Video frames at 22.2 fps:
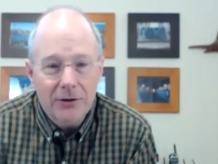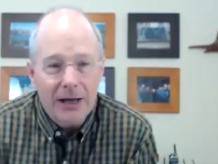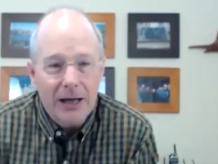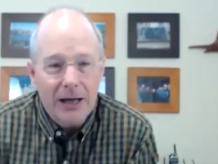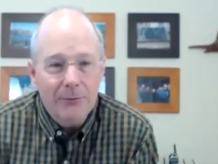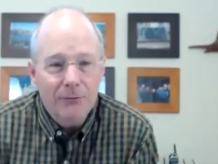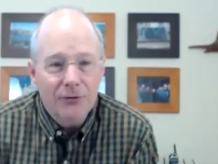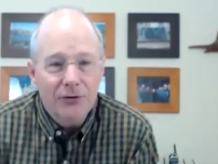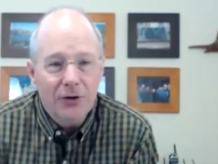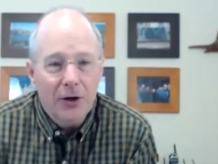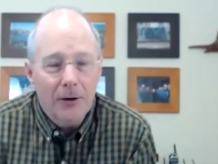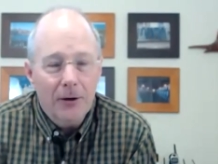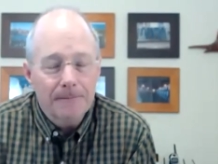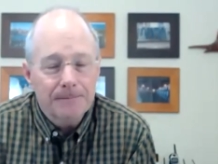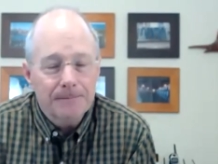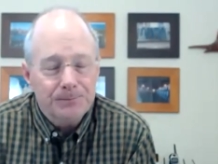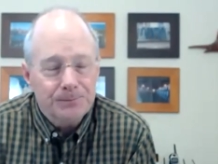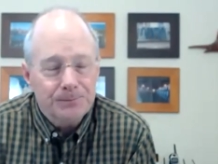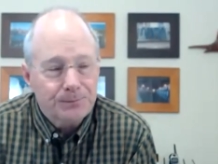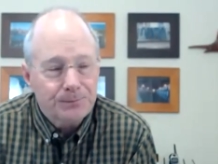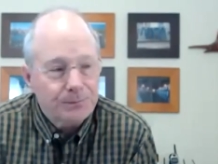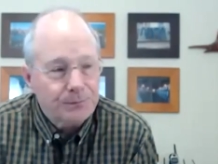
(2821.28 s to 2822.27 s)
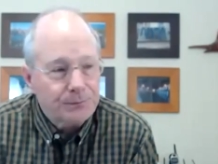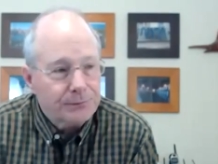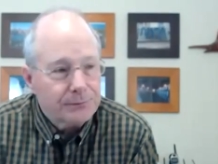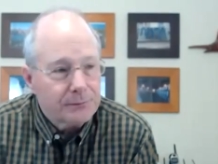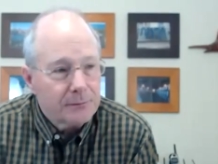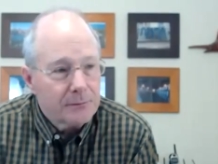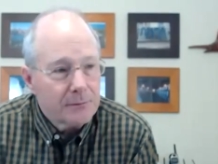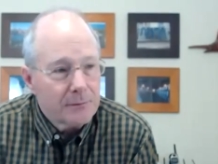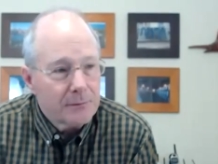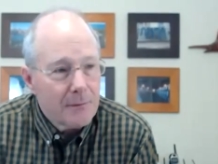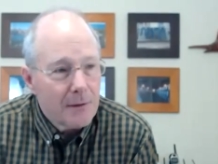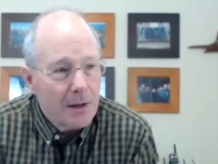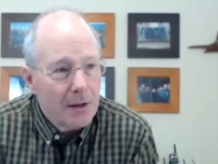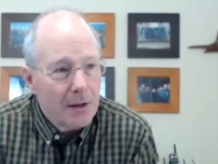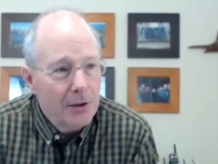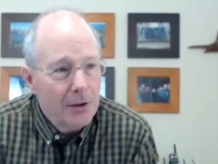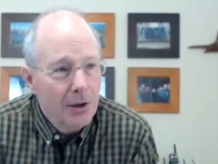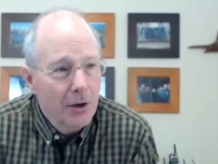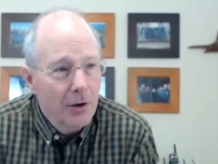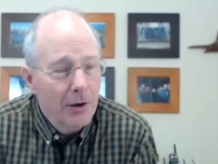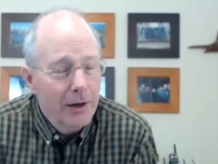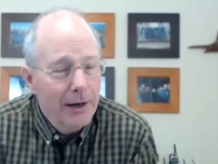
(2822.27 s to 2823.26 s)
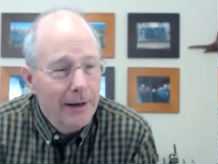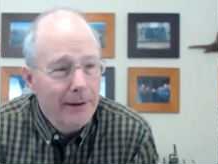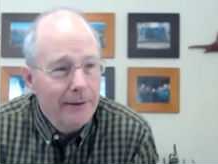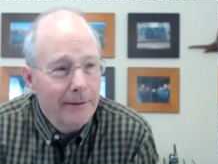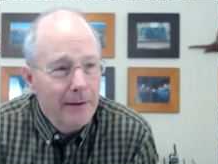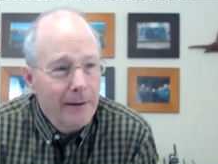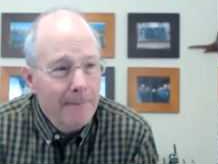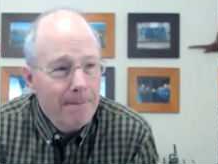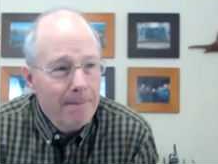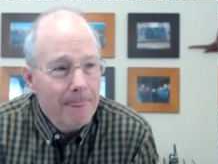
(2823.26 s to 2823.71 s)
games are you know and i